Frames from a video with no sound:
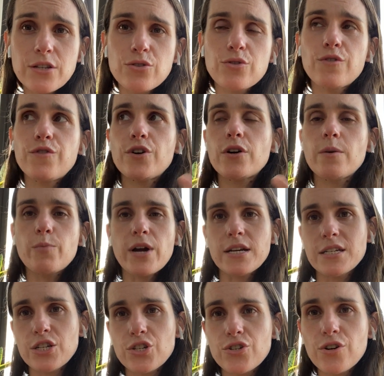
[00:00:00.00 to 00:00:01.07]
So if you're a
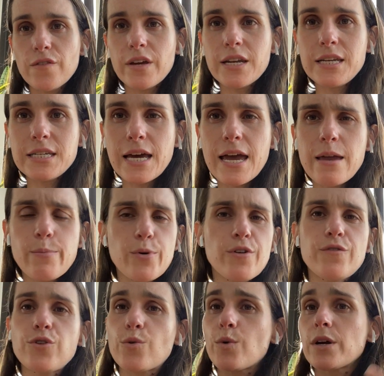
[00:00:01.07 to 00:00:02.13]
practitioner of any type, or
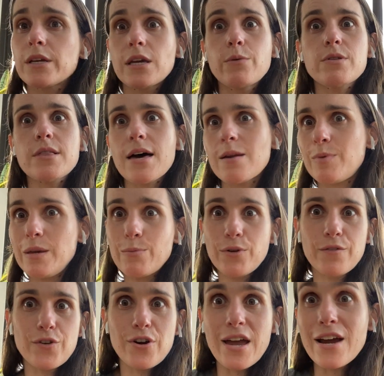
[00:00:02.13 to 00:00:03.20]
if you're working with a lot of people,
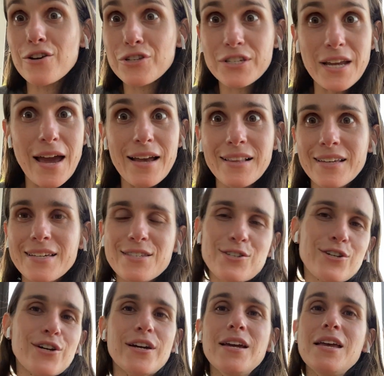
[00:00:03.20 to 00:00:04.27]
if you're a hairstylist,
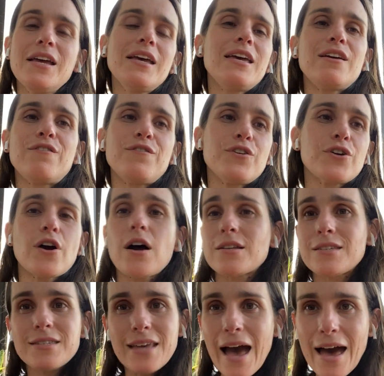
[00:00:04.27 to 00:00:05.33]
or if you're
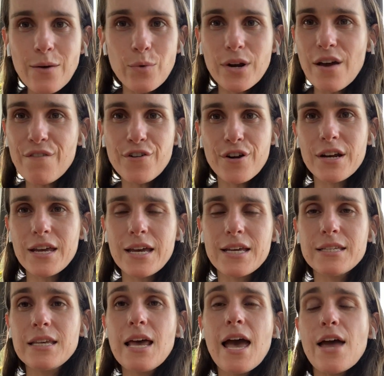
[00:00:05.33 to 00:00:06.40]
on set, whatever it
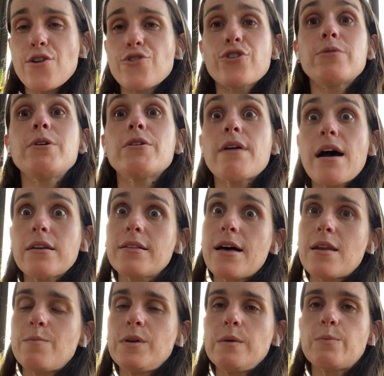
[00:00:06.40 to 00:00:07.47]
is, and you're going to be around a
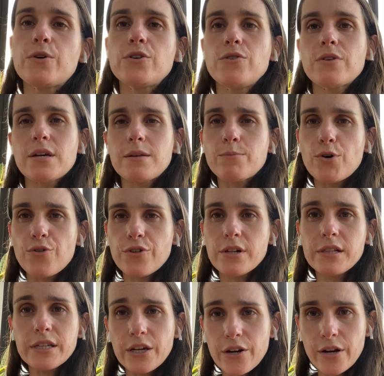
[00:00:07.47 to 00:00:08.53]
lot of people, you can both
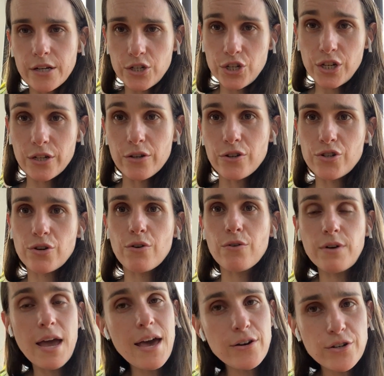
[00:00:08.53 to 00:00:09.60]
clear and shield your
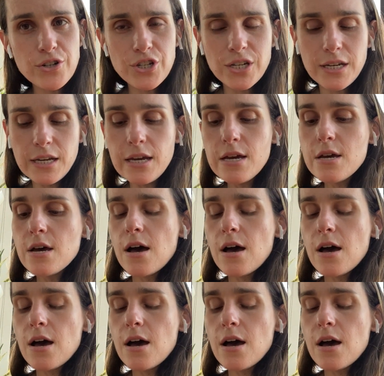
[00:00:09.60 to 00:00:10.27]
own energy.